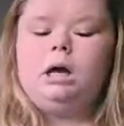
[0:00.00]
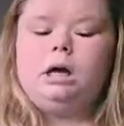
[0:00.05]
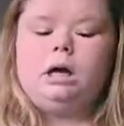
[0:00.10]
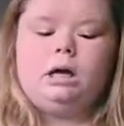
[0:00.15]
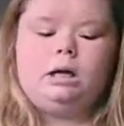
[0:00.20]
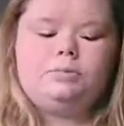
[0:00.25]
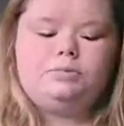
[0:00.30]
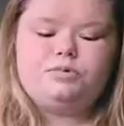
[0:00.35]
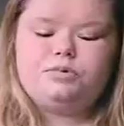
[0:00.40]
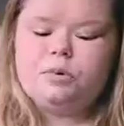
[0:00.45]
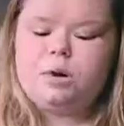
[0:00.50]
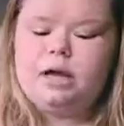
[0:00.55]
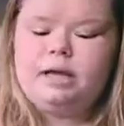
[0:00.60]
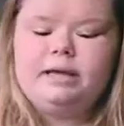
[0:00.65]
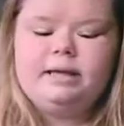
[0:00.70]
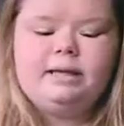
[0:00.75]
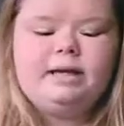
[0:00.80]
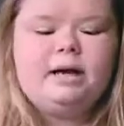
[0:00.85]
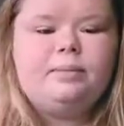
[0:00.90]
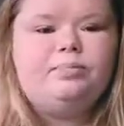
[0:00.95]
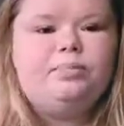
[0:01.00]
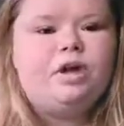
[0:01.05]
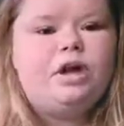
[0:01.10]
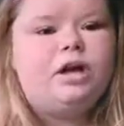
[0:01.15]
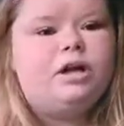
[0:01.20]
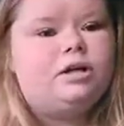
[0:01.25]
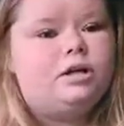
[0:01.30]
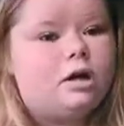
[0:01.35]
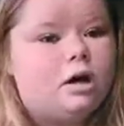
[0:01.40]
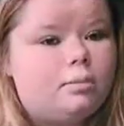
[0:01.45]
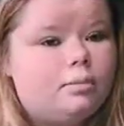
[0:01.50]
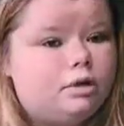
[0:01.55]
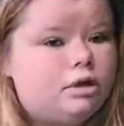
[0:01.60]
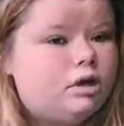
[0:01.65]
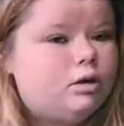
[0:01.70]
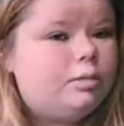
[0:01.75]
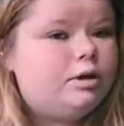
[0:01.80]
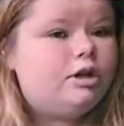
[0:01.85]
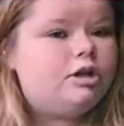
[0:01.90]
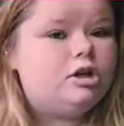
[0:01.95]
So I get up there, you know, I'm a
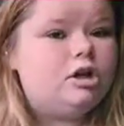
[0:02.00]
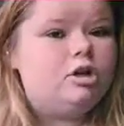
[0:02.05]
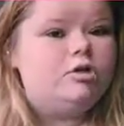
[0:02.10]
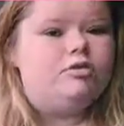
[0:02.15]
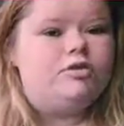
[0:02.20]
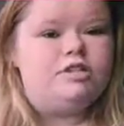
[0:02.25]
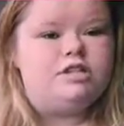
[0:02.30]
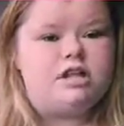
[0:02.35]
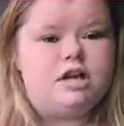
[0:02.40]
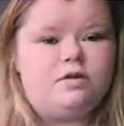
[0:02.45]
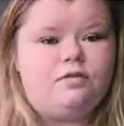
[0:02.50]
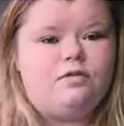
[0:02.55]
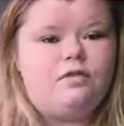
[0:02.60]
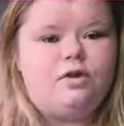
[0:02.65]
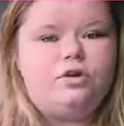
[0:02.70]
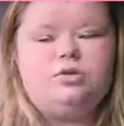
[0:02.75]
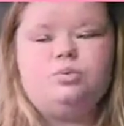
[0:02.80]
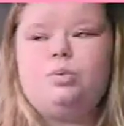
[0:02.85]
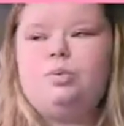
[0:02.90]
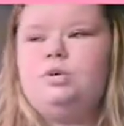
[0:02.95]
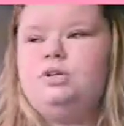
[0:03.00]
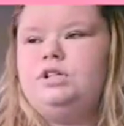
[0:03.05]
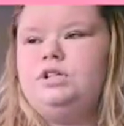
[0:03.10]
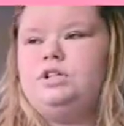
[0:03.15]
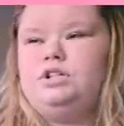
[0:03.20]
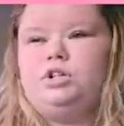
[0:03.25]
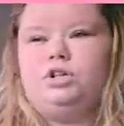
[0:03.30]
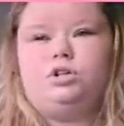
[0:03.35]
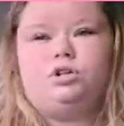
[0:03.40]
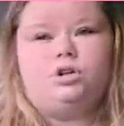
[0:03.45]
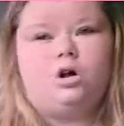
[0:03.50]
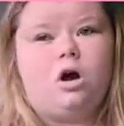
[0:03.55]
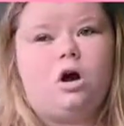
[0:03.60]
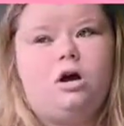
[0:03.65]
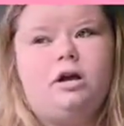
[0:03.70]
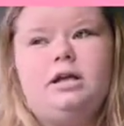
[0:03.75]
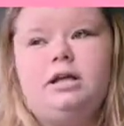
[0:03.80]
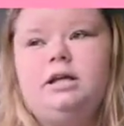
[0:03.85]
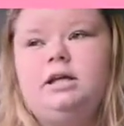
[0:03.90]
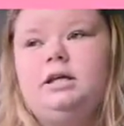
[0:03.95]
little bit nervous at first, but once I start
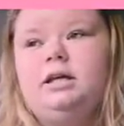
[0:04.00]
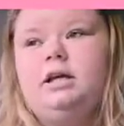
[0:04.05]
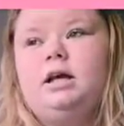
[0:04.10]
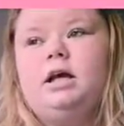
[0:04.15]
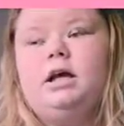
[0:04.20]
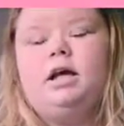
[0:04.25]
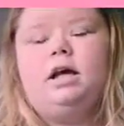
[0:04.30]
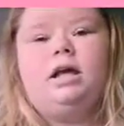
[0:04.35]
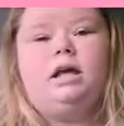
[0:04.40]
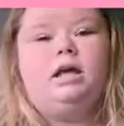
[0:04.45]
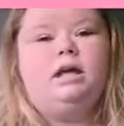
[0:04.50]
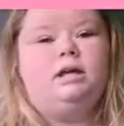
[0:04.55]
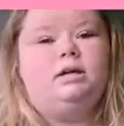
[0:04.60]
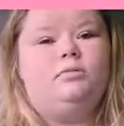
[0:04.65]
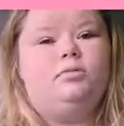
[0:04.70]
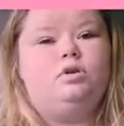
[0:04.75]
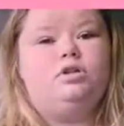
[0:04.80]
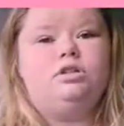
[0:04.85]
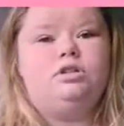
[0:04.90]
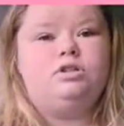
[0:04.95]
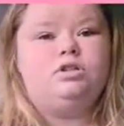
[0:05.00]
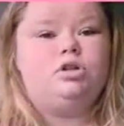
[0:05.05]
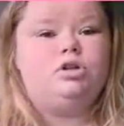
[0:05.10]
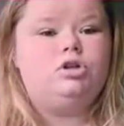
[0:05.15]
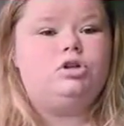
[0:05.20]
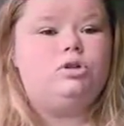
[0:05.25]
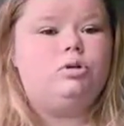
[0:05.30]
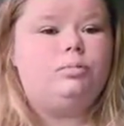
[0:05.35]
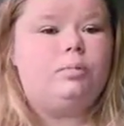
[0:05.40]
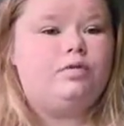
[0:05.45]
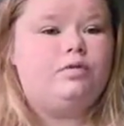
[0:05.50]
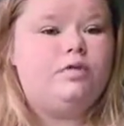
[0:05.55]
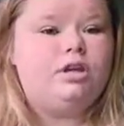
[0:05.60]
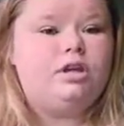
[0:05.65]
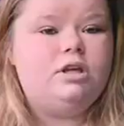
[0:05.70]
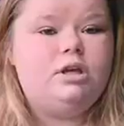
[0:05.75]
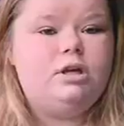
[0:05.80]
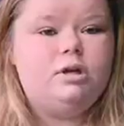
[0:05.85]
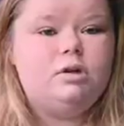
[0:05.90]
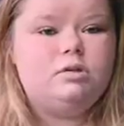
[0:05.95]
talking and once I start showing my
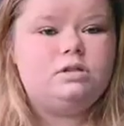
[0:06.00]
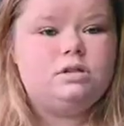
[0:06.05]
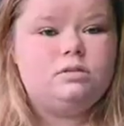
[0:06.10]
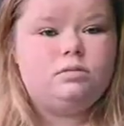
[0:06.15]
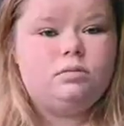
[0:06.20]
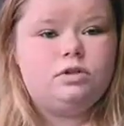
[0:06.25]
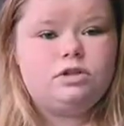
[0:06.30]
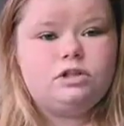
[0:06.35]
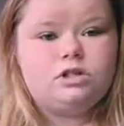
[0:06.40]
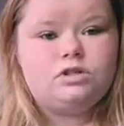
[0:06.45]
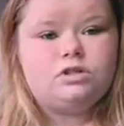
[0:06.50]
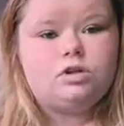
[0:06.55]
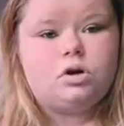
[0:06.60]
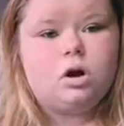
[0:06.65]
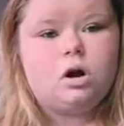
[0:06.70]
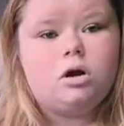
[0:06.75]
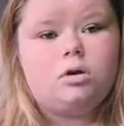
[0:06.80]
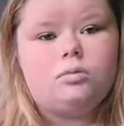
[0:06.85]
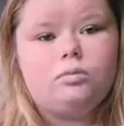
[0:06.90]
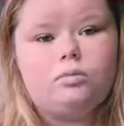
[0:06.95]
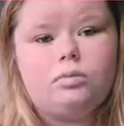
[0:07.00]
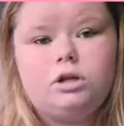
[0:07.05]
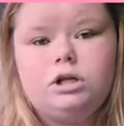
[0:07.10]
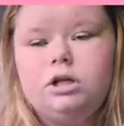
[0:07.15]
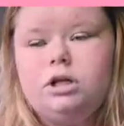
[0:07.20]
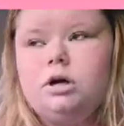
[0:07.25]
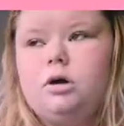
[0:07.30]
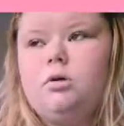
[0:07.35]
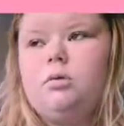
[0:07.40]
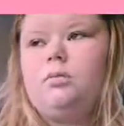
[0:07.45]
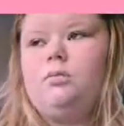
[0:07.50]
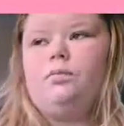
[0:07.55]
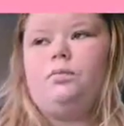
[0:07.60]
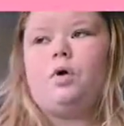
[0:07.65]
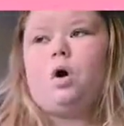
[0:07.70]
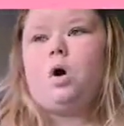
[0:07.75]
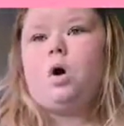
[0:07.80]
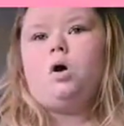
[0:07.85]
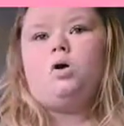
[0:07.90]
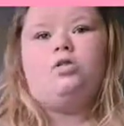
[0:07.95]
videos and once I start, you know,
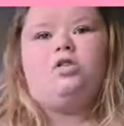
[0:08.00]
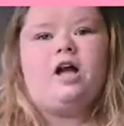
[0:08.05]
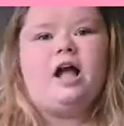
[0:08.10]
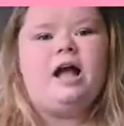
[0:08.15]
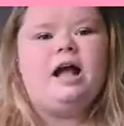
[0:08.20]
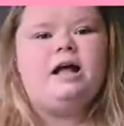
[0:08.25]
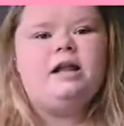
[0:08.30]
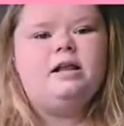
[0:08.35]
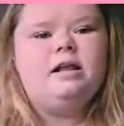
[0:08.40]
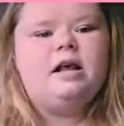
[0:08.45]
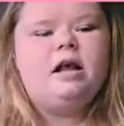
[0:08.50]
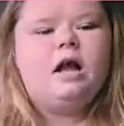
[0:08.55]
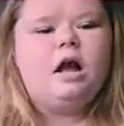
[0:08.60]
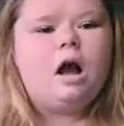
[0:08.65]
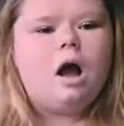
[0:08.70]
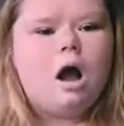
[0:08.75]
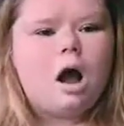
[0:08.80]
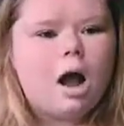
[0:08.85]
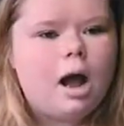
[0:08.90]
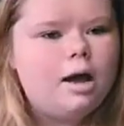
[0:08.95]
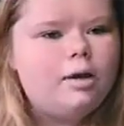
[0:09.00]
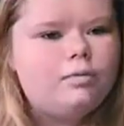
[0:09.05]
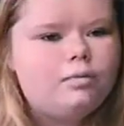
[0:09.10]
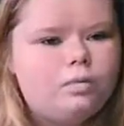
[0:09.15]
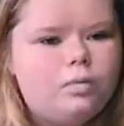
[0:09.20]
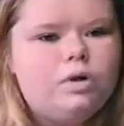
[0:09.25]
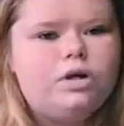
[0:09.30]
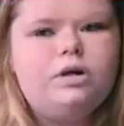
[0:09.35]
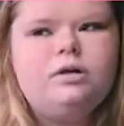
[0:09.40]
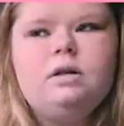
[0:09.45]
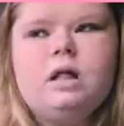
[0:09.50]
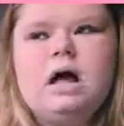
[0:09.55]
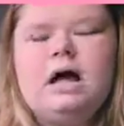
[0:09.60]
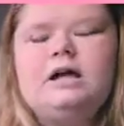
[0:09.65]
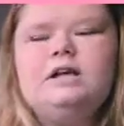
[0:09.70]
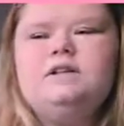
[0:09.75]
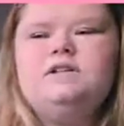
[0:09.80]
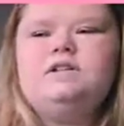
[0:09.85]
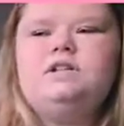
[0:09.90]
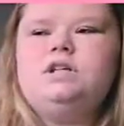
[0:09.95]
all that, I
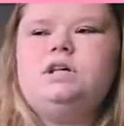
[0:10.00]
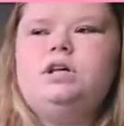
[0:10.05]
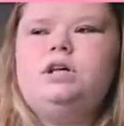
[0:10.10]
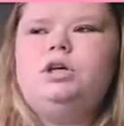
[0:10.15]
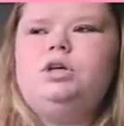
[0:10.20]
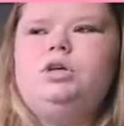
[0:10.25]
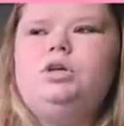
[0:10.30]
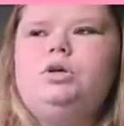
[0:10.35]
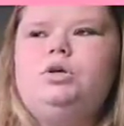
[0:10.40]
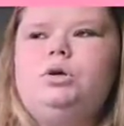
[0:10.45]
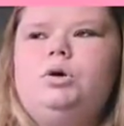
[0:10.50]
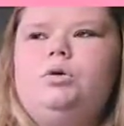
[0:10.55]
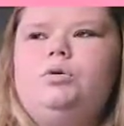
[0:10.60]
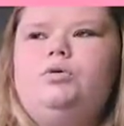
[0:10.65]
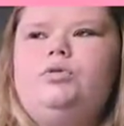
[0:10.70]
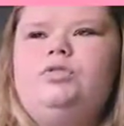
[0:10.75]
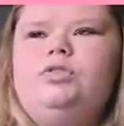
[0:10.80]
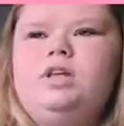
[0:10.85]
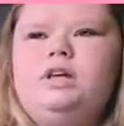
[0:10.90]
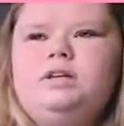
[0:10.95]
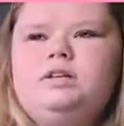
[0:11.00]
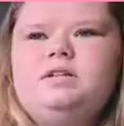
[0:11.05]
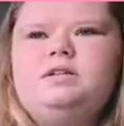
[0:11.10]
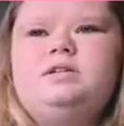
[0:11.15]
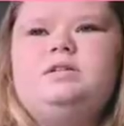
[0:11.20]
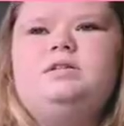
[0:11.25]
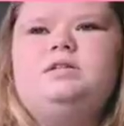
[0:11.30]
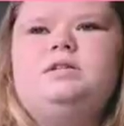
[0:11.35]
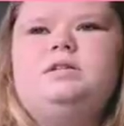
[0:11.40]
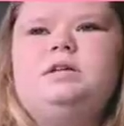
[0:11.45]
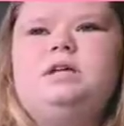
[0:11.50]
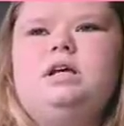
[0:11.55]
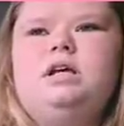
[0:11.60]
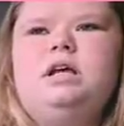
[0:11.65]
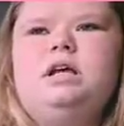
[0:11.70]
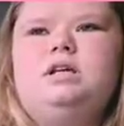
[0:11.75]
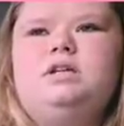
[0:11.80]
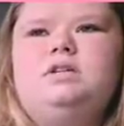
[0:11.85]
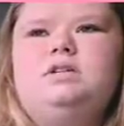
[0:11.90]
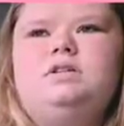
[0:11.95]
realized, you know, this
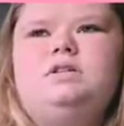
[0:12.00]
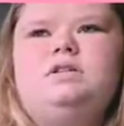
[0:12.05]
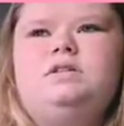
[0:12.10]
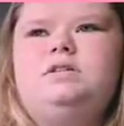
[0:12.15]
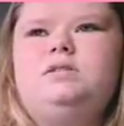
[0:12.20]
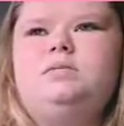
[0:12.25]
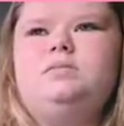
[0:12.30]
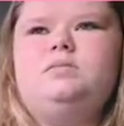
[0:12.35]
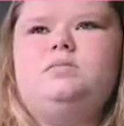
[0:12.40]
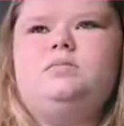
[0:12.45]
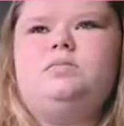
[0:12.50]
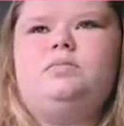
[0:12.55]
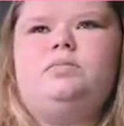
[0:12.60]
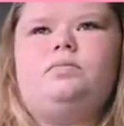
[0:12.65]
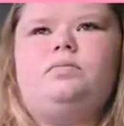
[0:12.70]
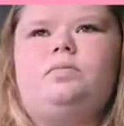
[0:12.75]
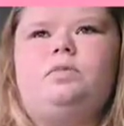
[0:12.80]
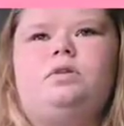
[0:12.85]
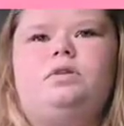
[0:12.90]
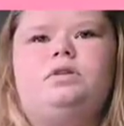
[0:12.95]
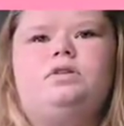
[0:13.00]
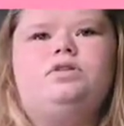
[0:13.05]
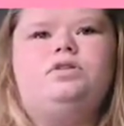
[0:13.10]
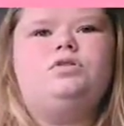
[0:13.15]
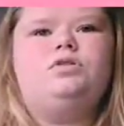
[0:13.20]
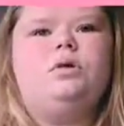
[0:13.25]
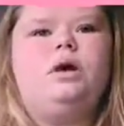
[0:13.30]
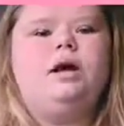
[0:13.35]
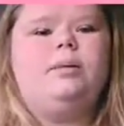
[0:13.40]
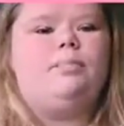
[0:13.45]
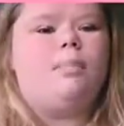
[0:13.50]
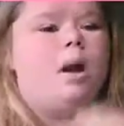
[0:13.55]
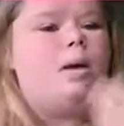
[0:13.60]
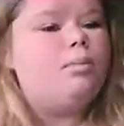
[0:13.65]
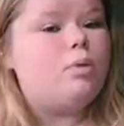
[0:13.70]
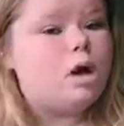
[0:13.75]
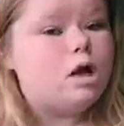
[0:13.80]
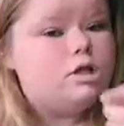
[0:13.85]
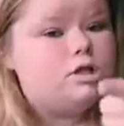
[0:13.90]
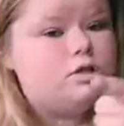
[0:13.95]
is great. My
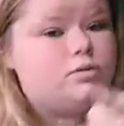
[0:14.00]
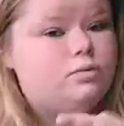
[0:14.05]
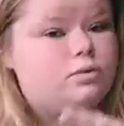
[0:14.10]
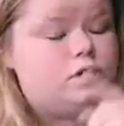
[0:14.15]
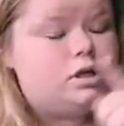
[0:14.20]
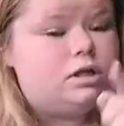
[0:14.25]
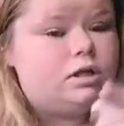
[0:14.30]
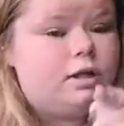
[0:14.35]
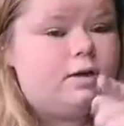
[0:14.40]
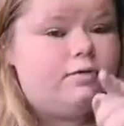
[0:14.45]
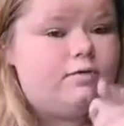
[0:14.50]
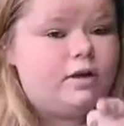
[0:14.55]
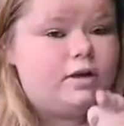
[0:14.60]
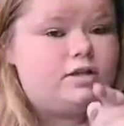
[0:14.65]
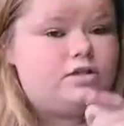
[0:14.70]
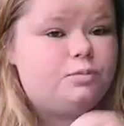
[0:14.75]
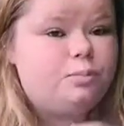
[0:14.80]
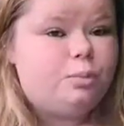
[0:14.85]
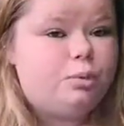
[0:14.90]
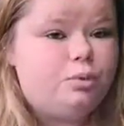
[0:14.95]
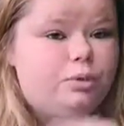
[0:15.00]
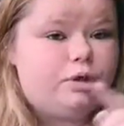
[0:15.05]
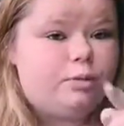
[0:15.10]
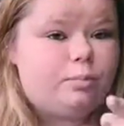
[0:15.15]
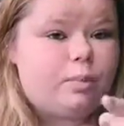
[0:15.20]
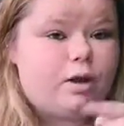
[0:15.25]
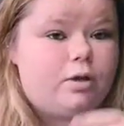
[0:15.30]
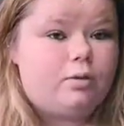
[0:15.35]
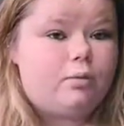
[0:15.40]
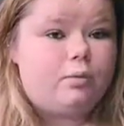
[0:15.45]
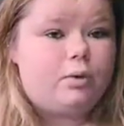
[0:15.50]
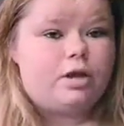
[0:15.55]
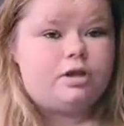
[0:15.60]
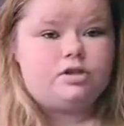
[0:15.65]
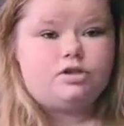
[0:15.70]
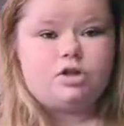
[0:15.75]
project was on the effects of bullying, by the way.